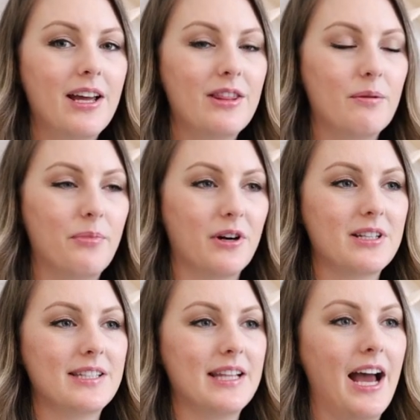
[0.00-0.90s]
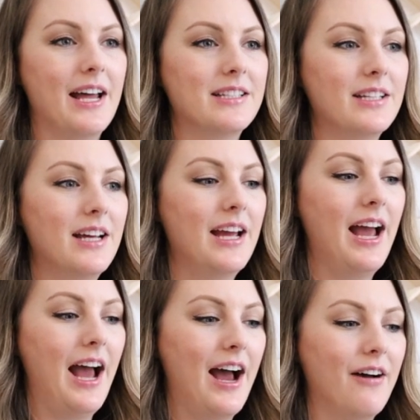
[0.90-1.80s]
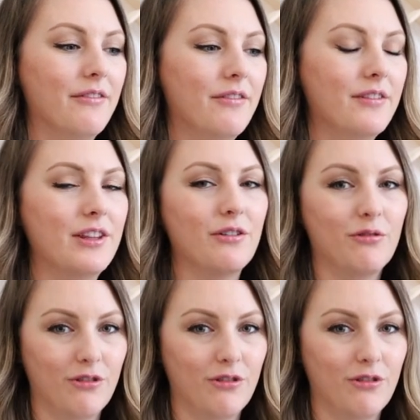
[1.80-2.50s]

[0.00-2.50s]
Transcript: the books that have the